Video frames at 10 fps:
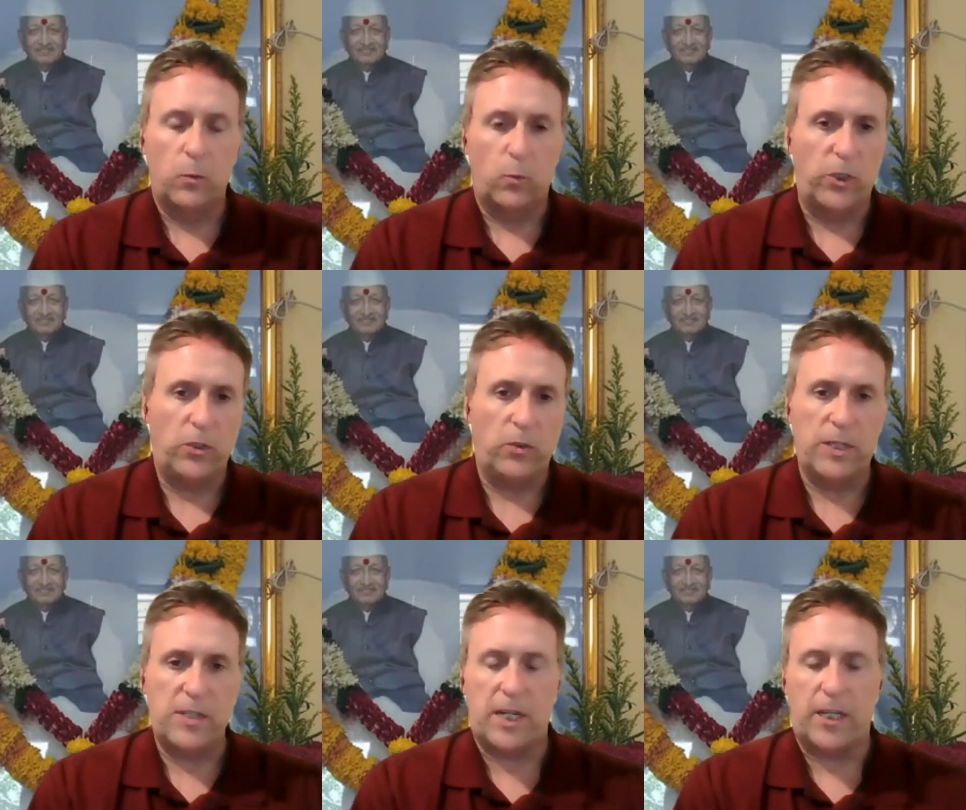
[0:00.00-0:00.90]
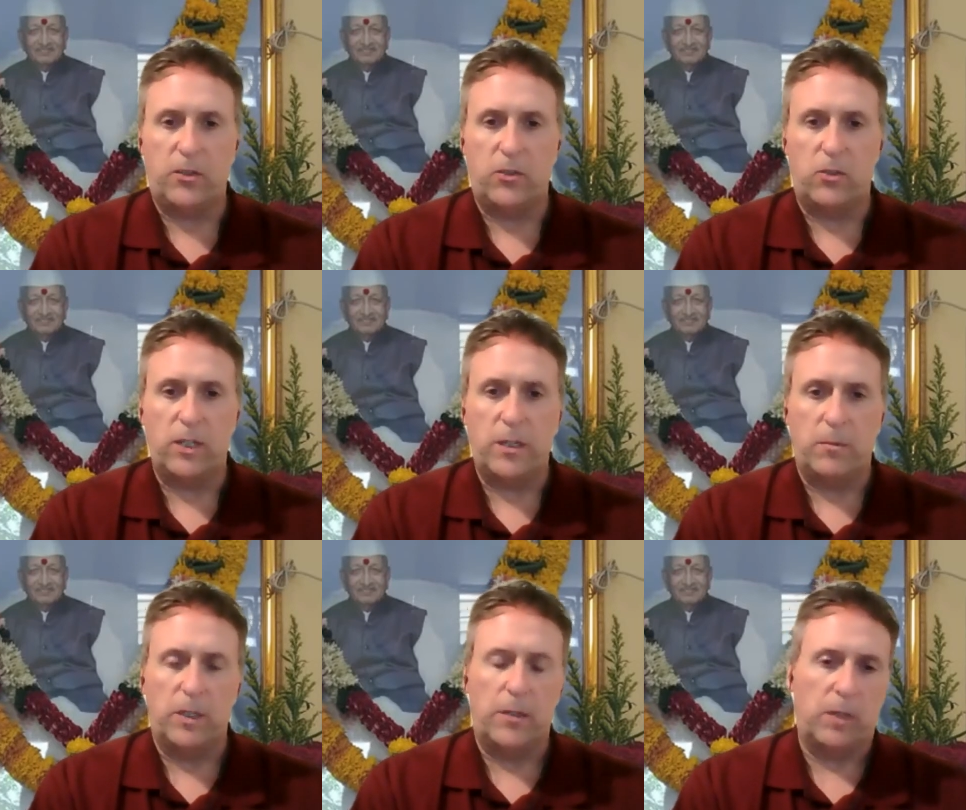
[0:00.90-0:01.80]
Speaker 1: when you're inside the
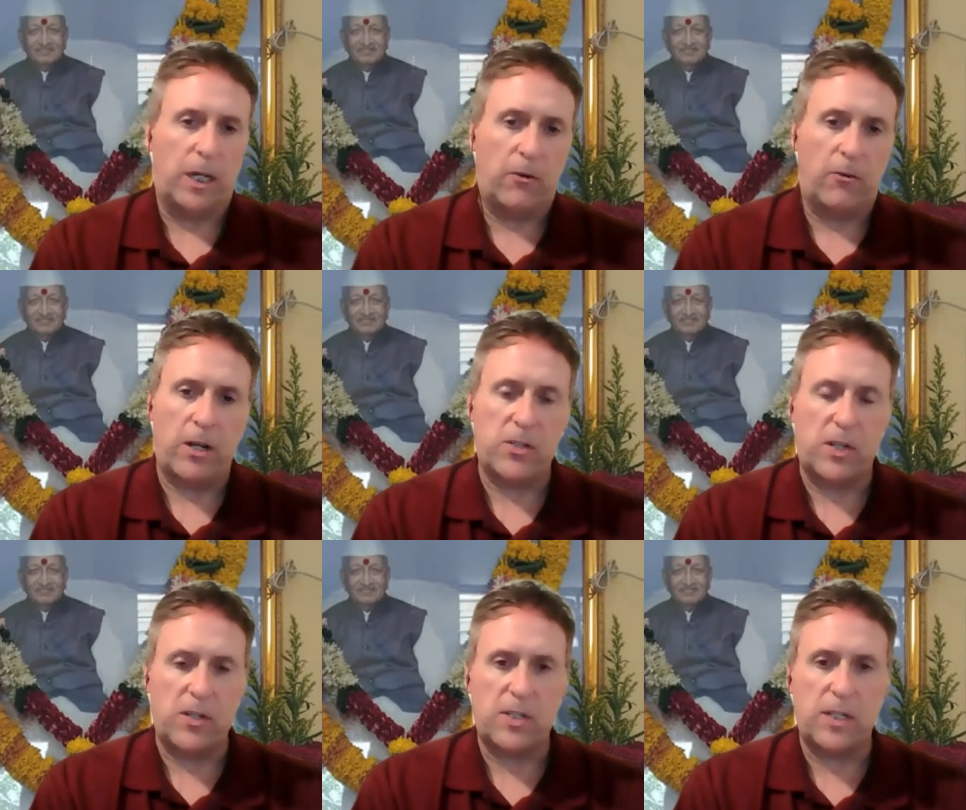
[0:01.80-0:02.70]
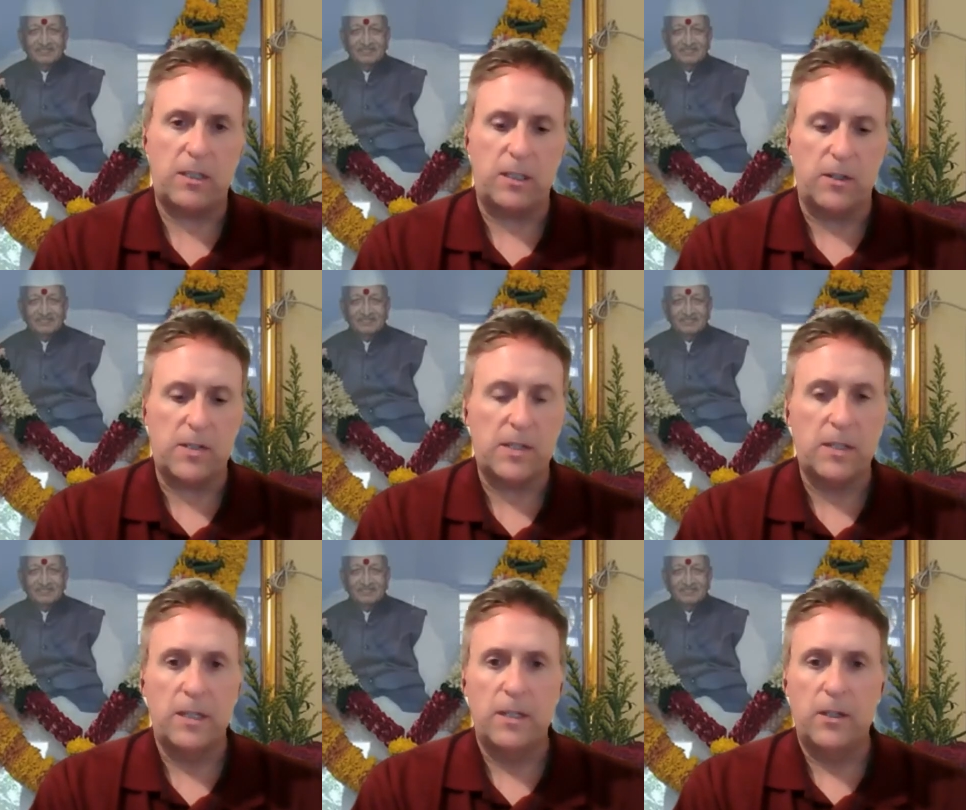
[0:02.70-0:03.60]
dream and maharaj has said this
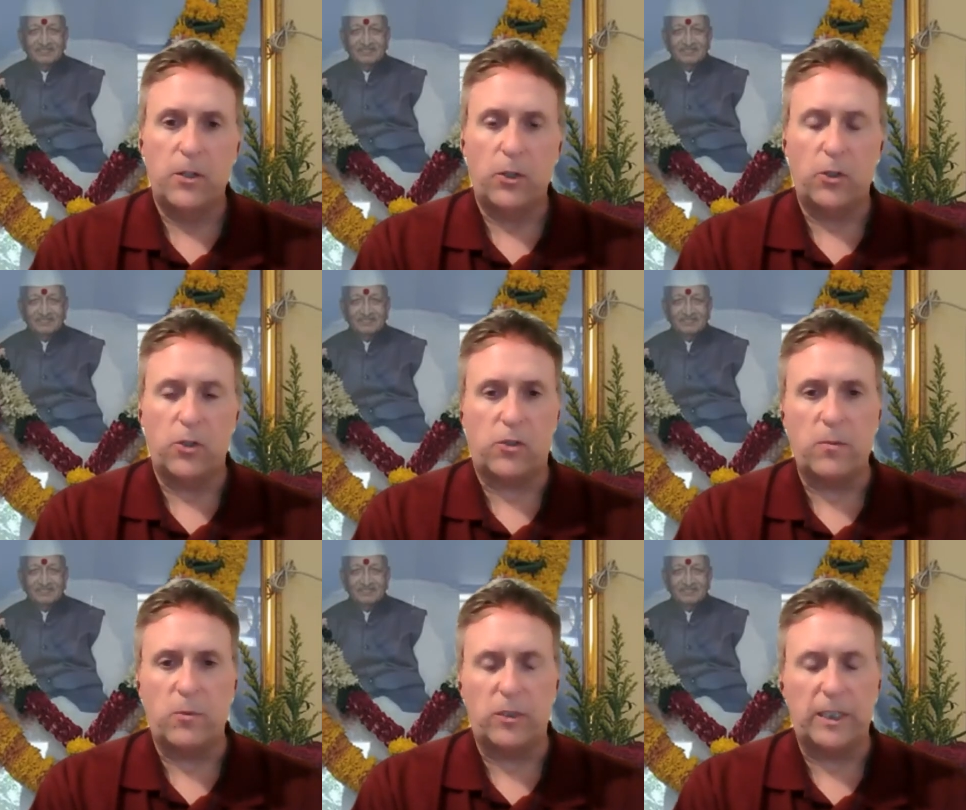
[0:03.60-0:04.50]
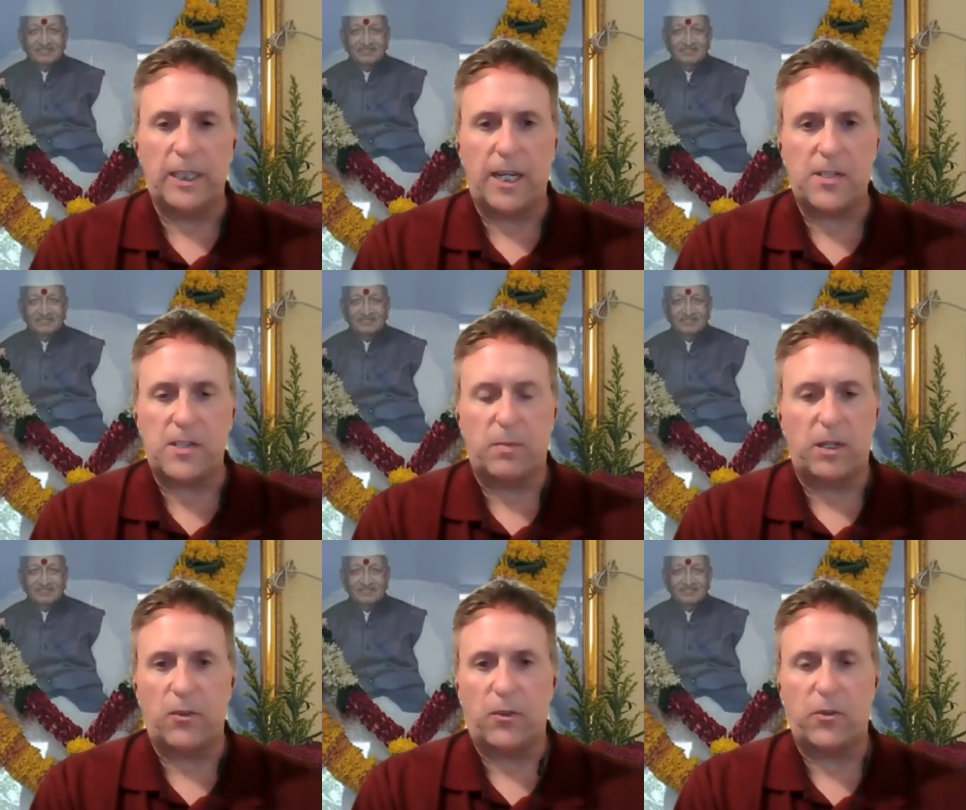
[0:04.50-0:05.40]
your dream only lasts
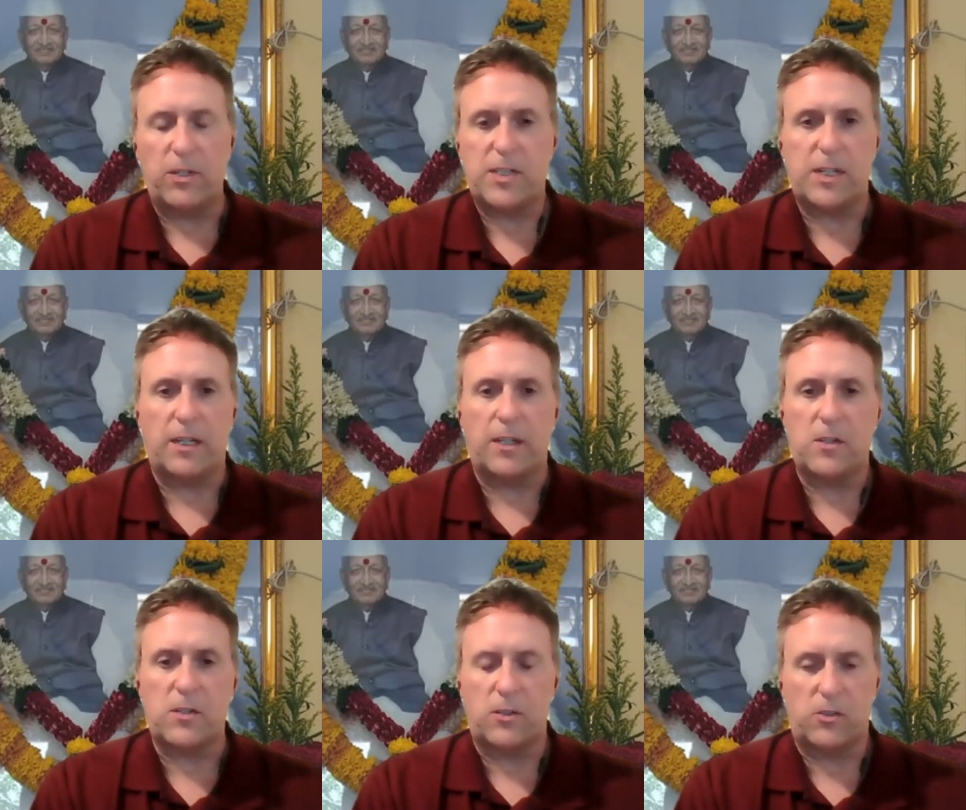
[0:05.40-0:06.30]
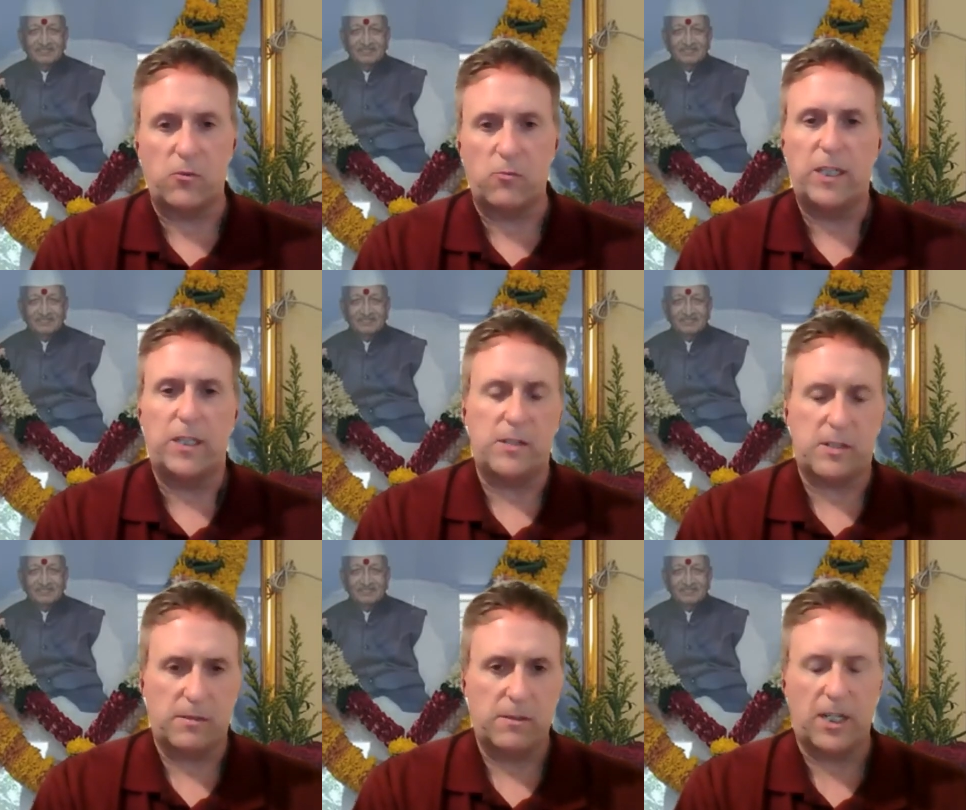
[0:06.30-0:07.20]
about 30 seconds to two
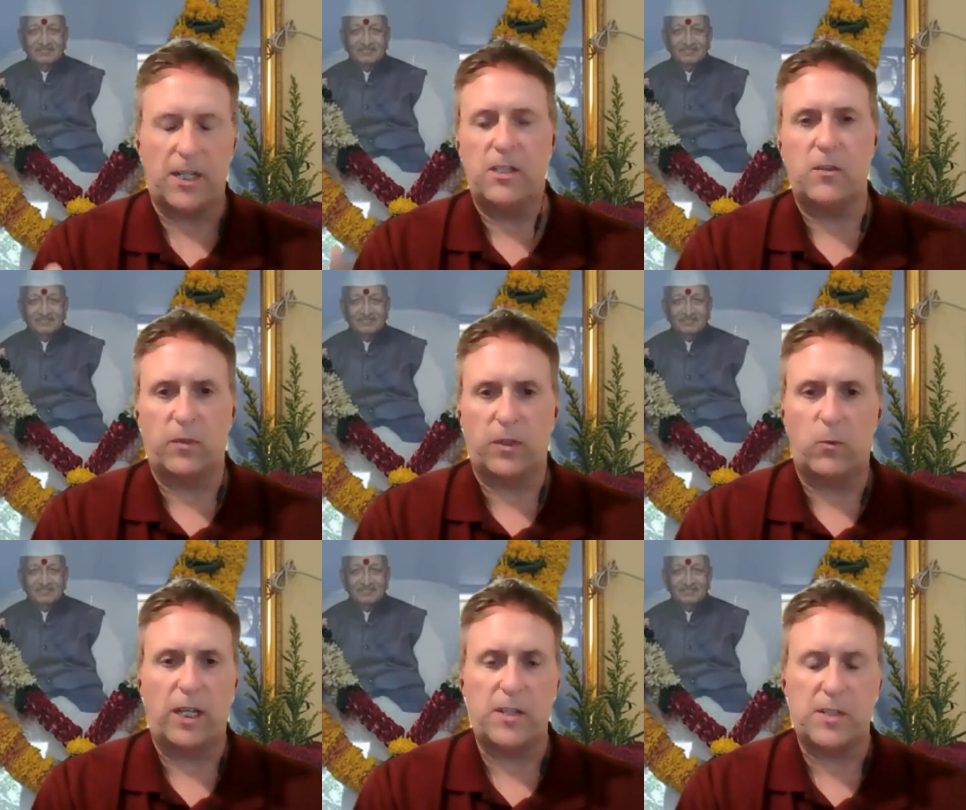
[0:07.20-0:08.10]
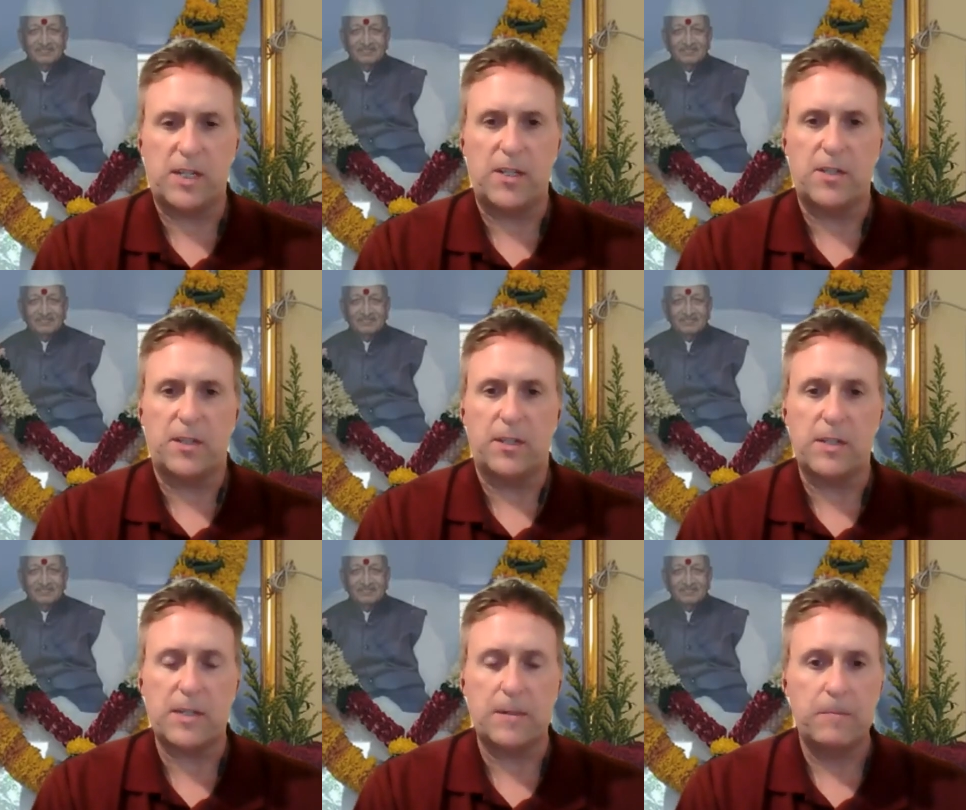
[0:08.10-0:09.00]
minutes scientific wise says
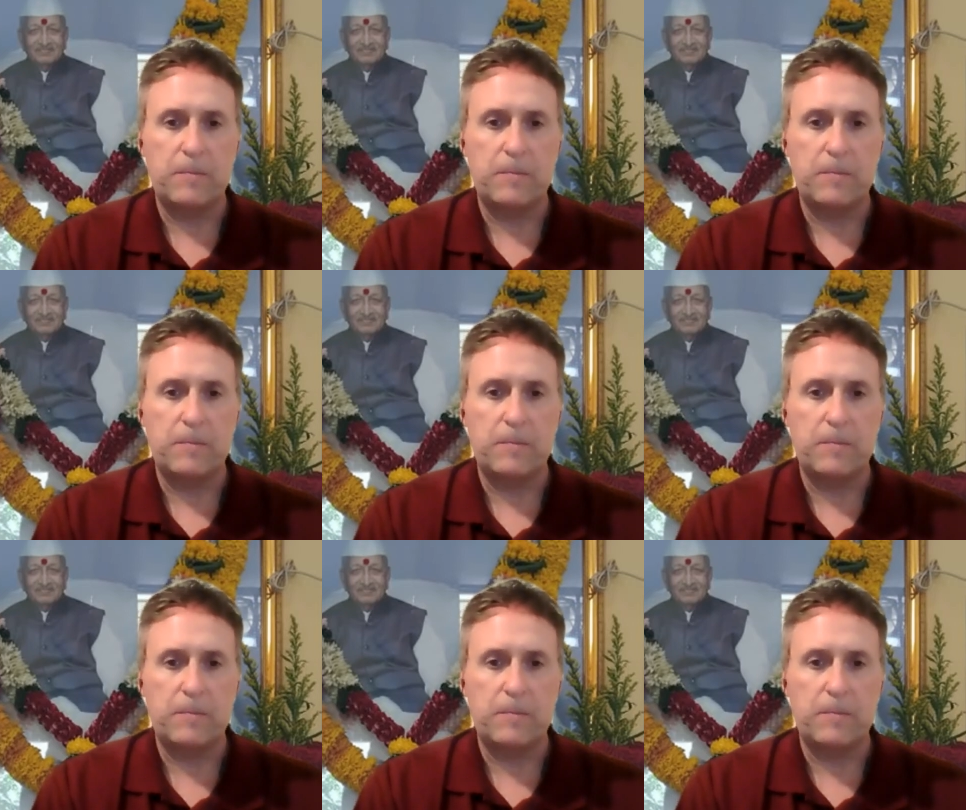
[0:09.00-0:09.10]
this